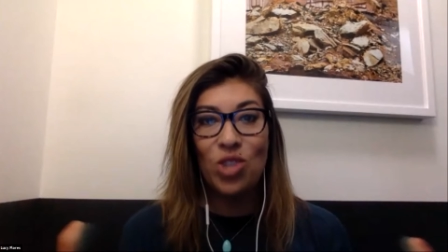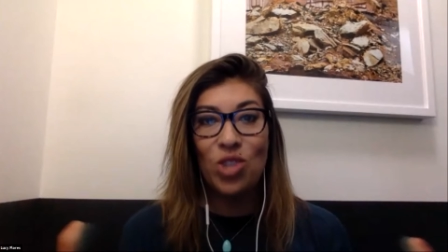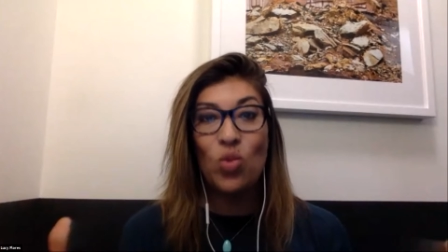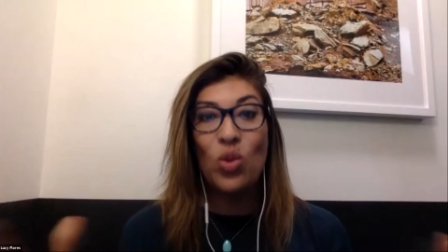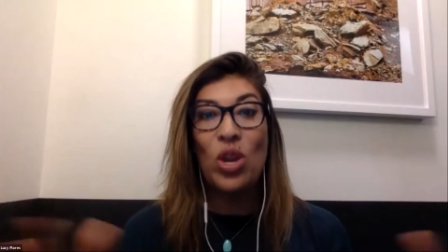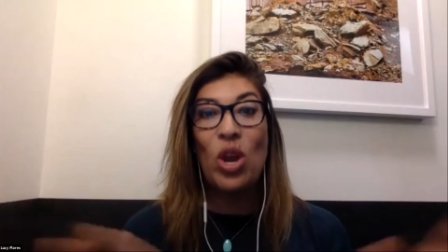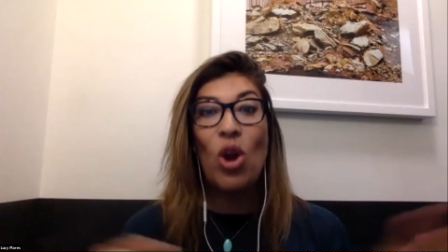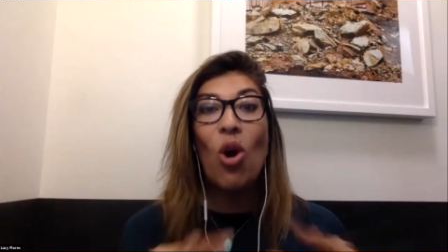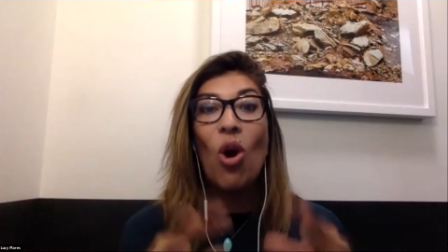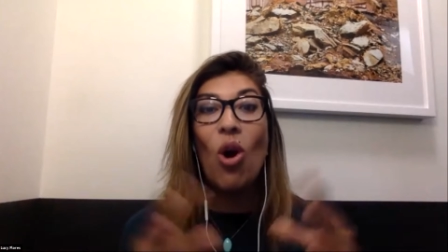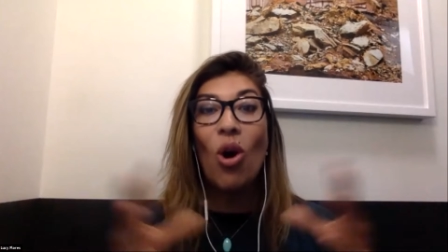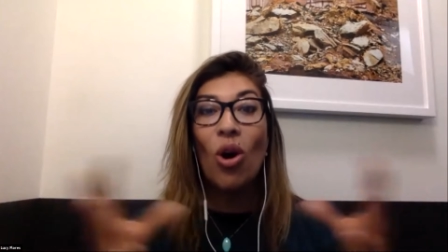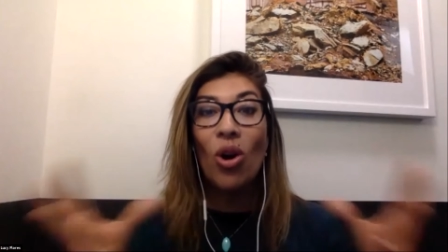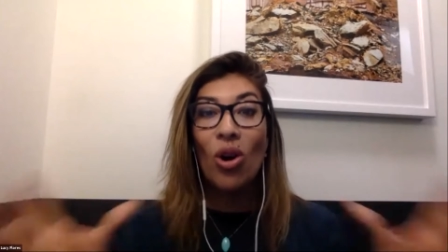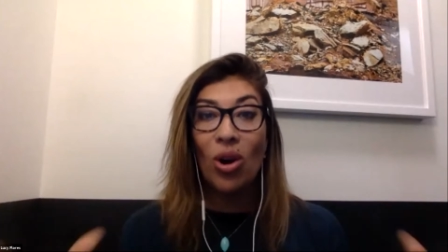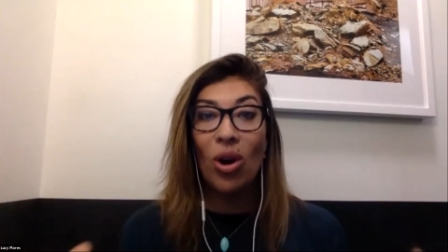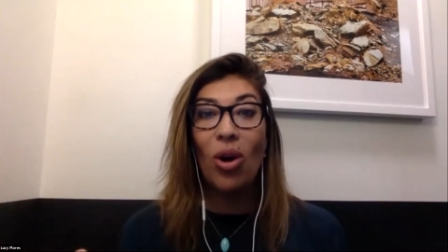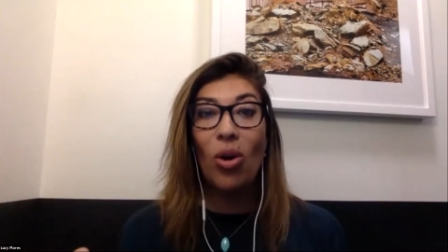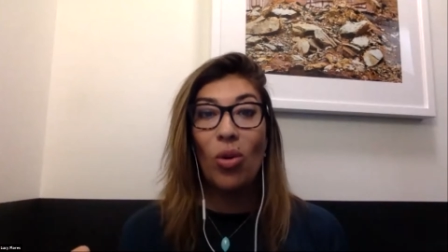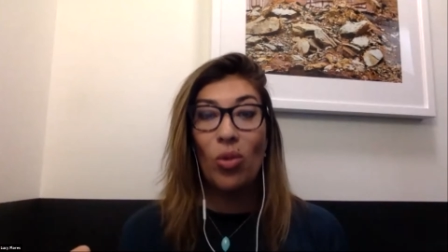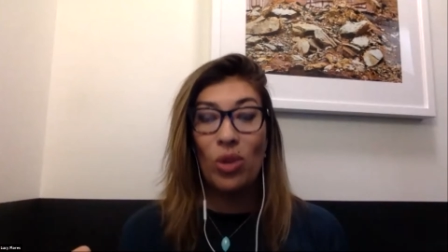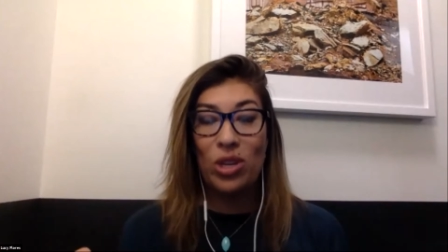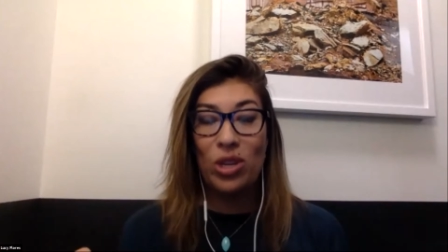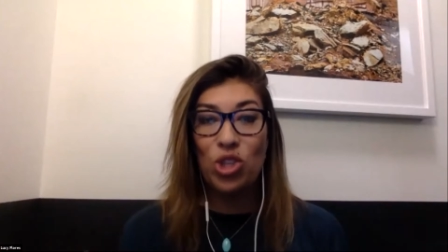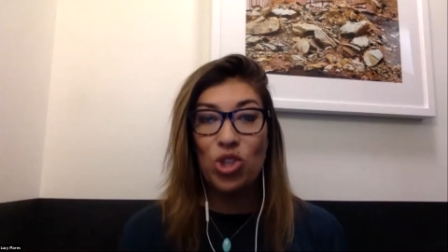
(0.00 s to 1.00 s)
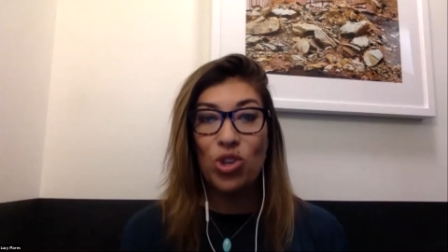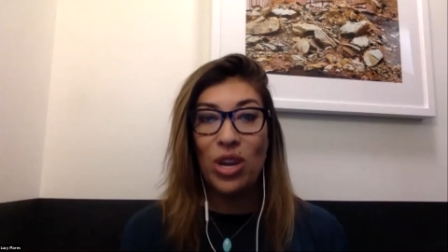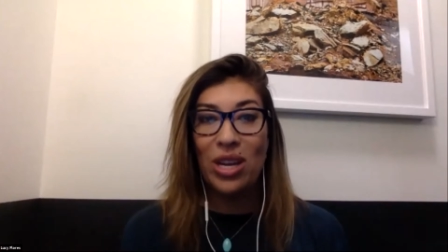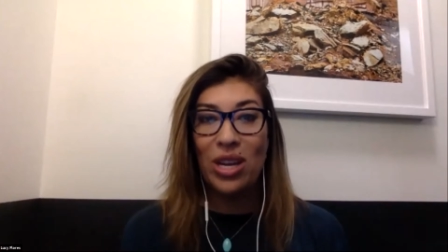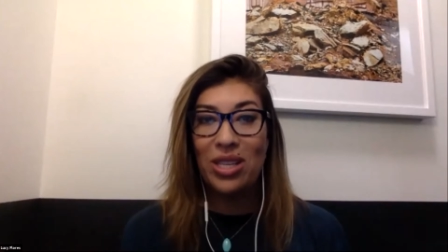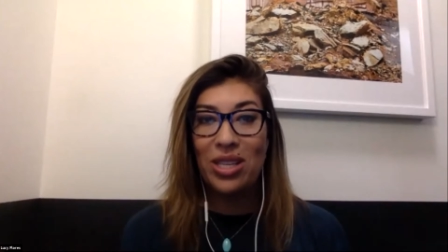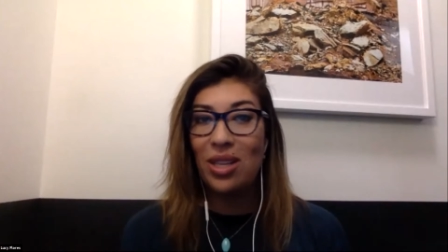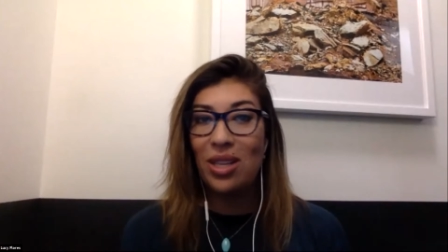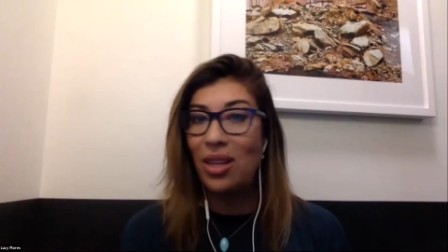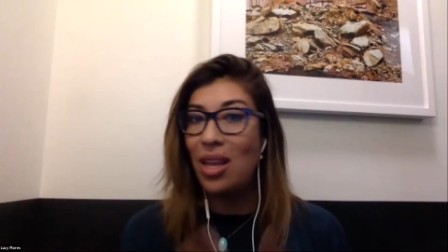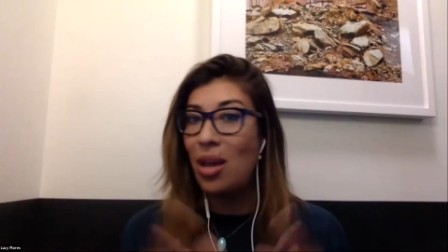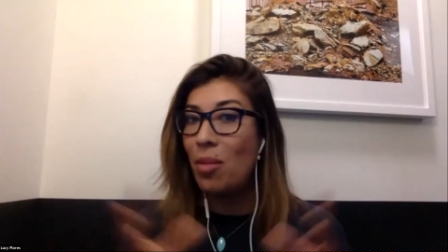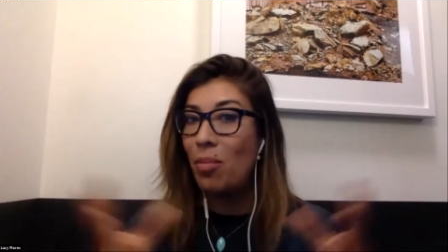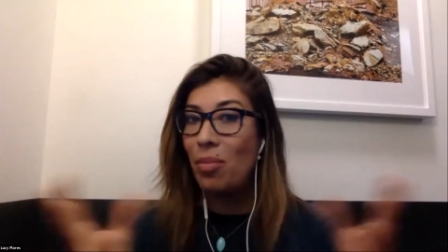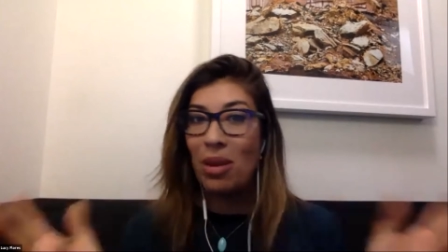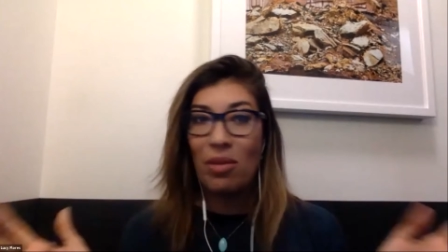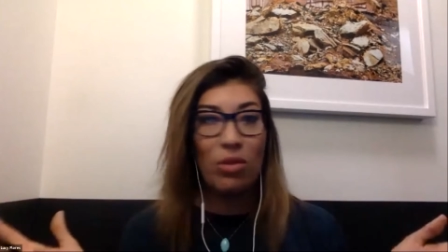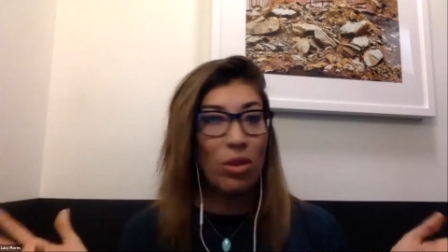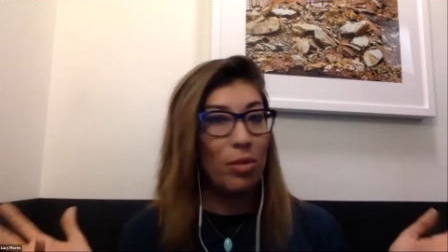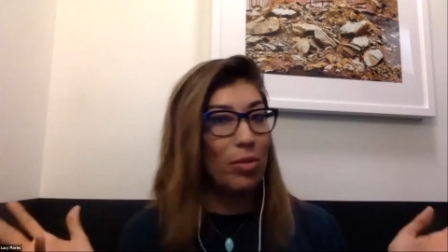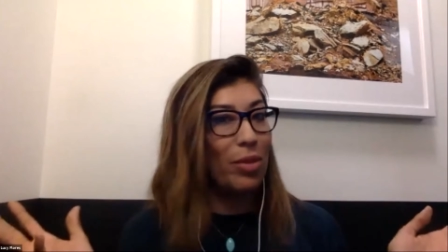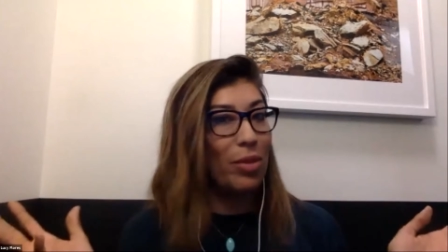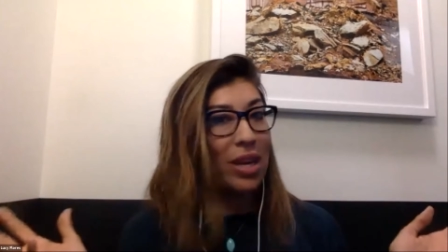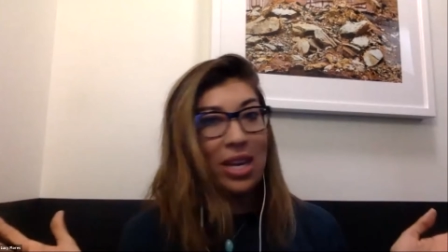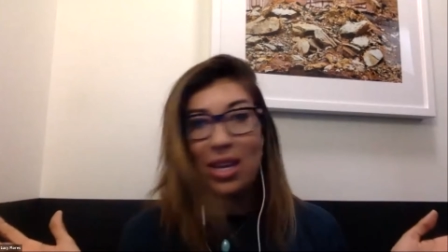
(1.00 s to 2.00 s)
we are always trying to lump
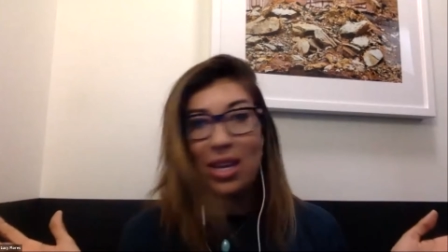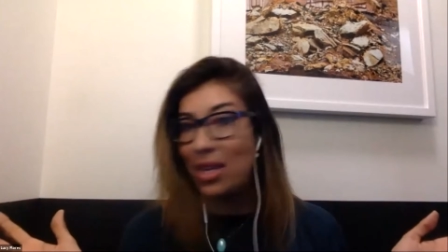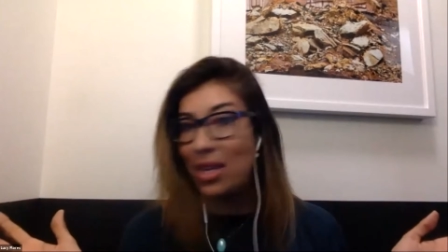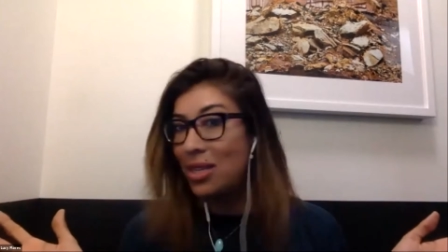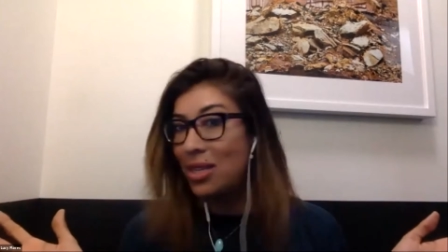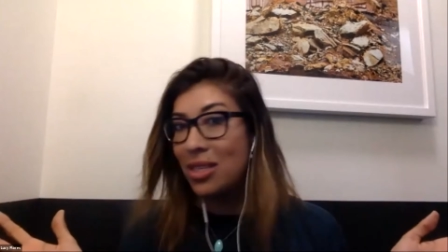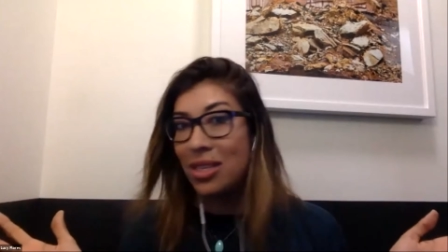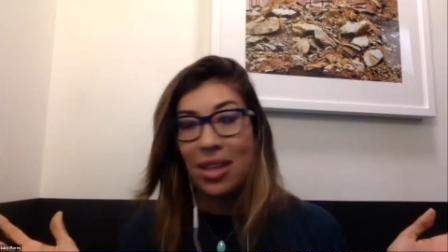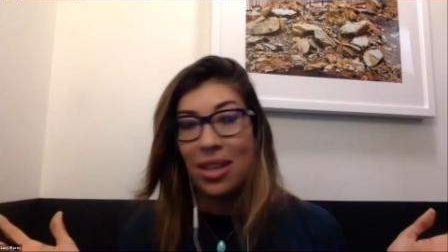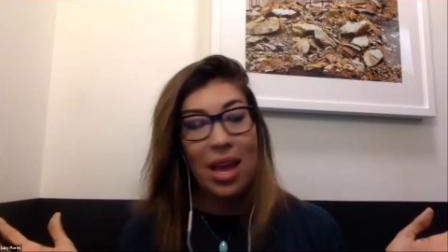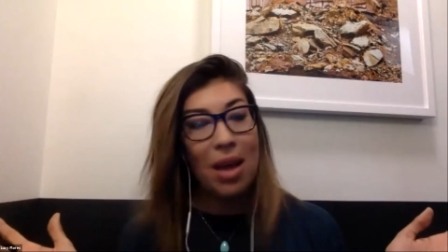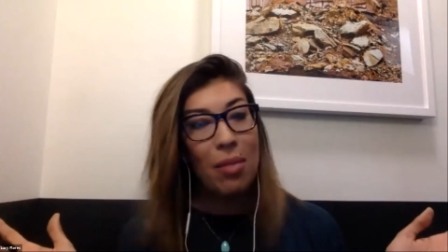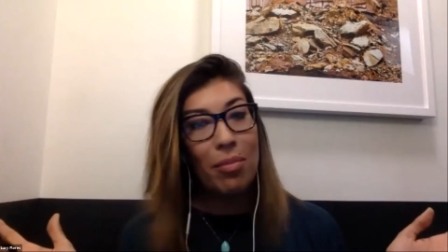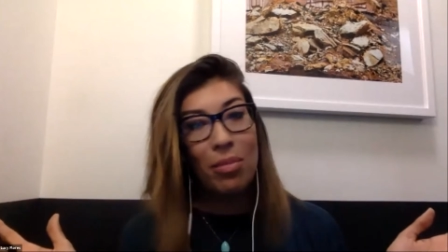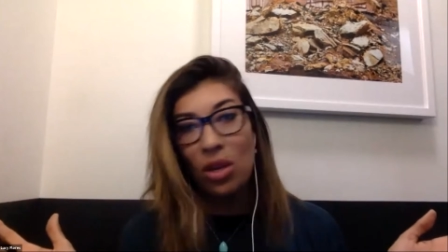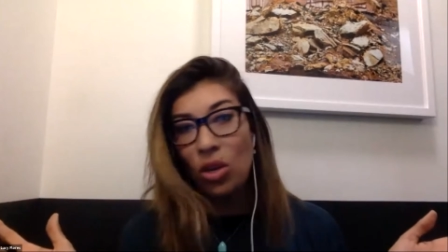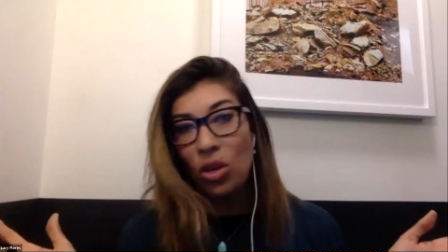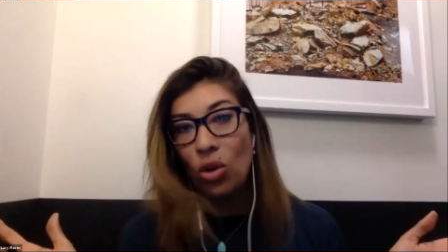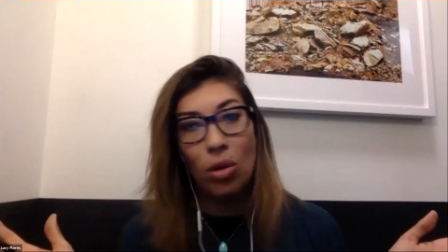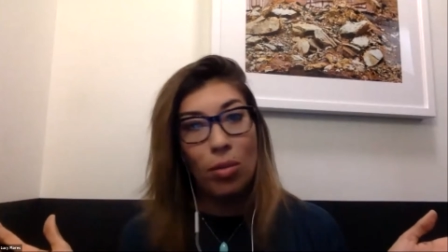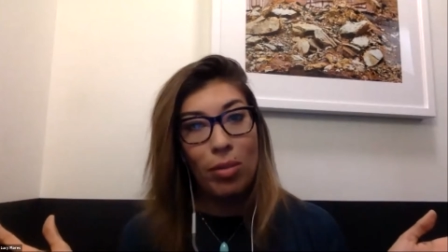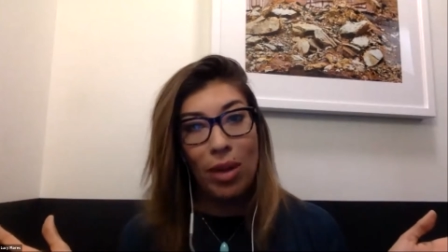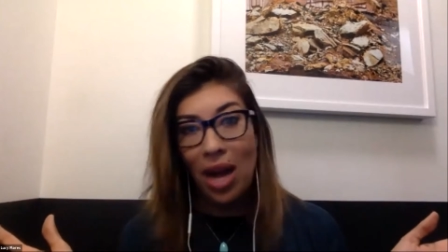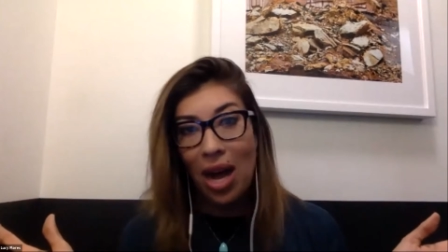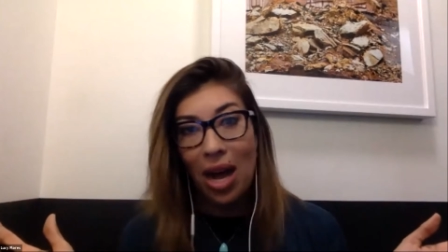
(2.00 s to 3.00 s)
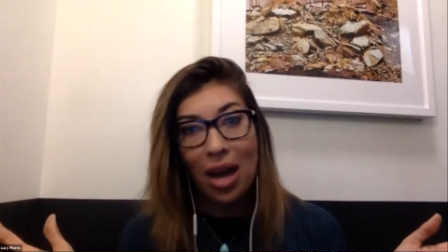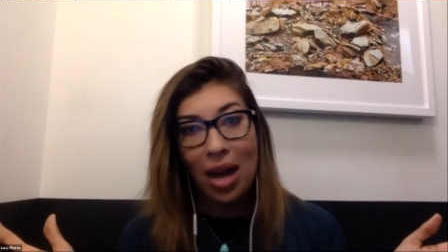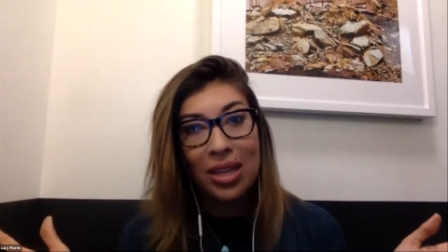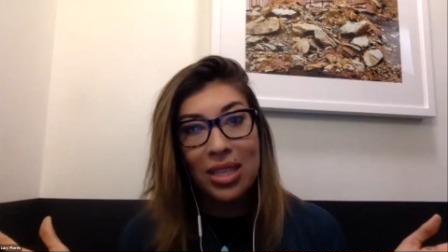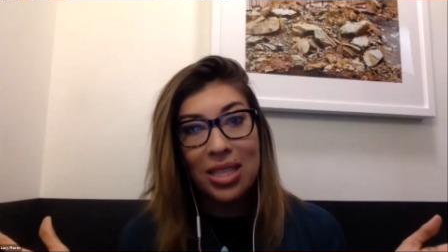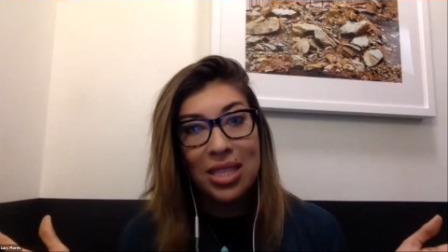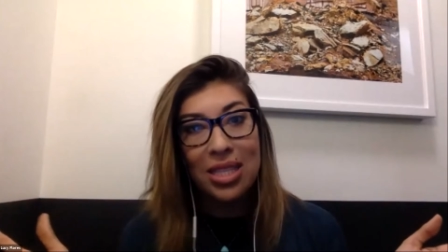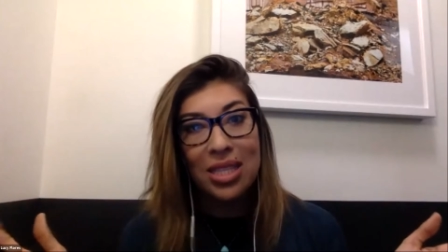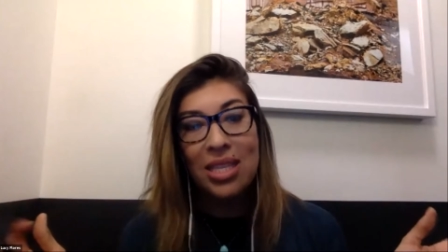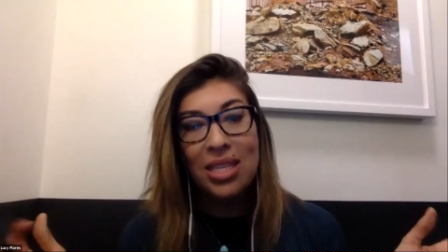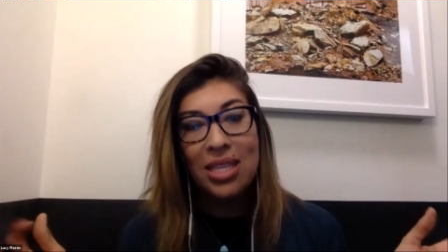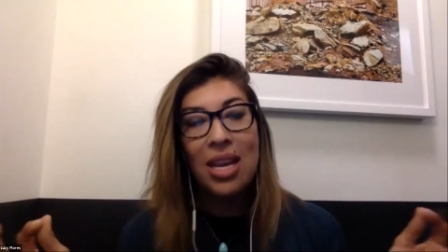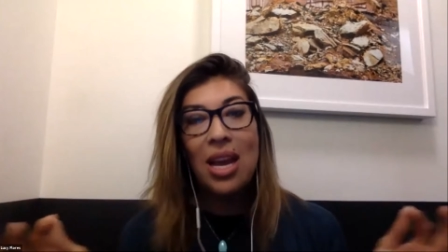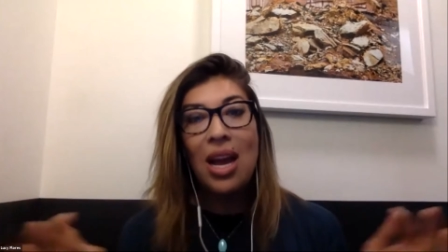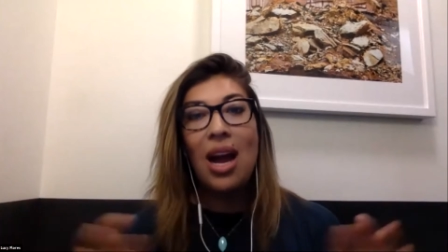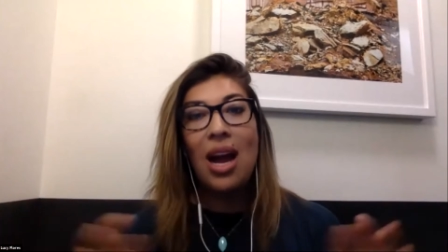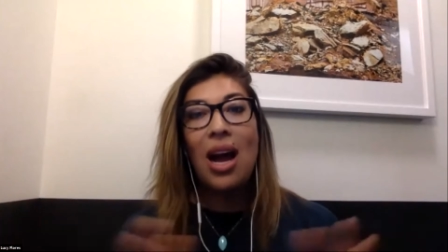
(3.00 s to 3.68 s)
everybody into that big old box.